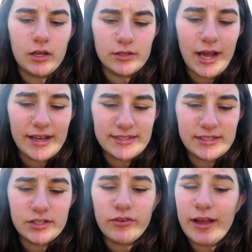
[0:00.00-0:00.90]
Nice,
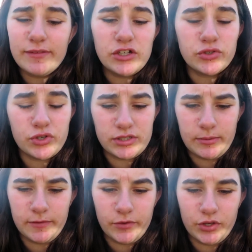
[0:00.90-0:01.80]
is it alright if I draw
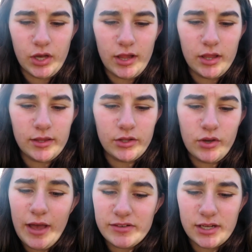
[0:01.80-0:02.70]
something for you other than
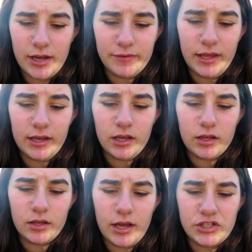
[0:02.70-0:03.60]
your avatar? I feel like
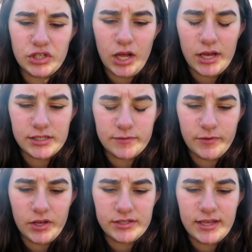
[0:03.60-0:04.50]
I should ask
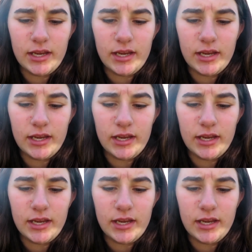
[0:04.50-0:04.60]
first.